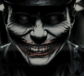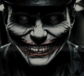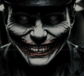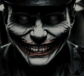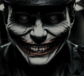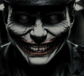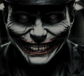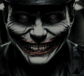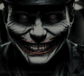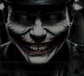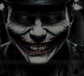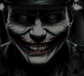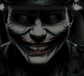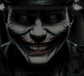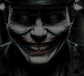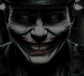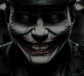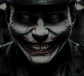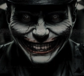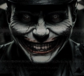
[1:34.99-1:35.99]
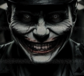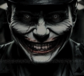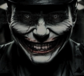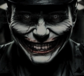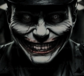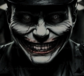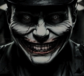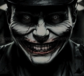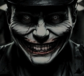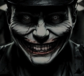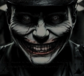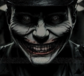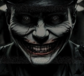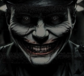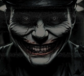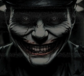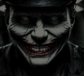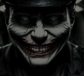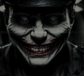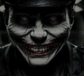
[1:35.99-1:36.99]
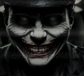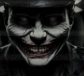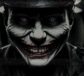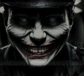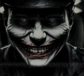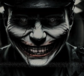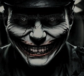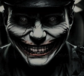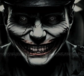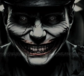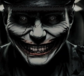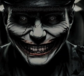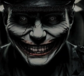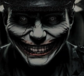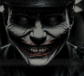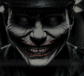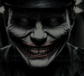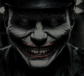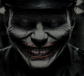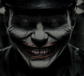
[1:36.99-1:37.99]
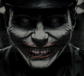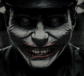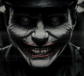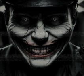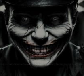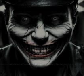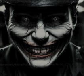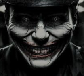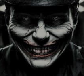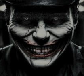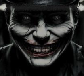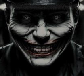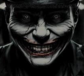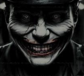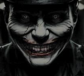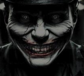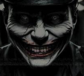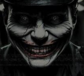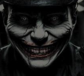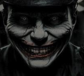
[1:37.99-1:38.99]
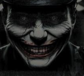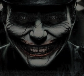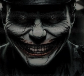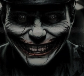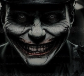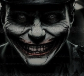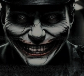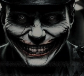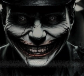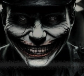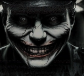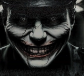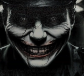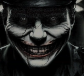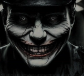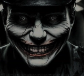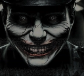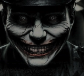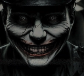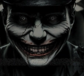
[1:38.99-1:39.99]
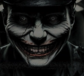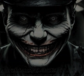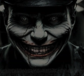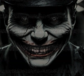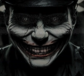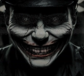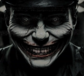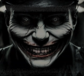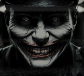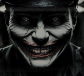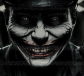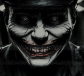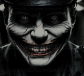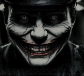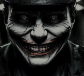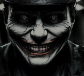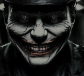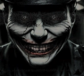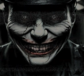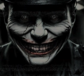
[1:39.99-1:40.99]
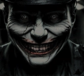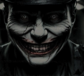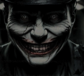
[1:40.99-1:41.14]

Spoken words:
Tossing it down, I slid to my feet, the world tilting slightly from the alcohol in my system.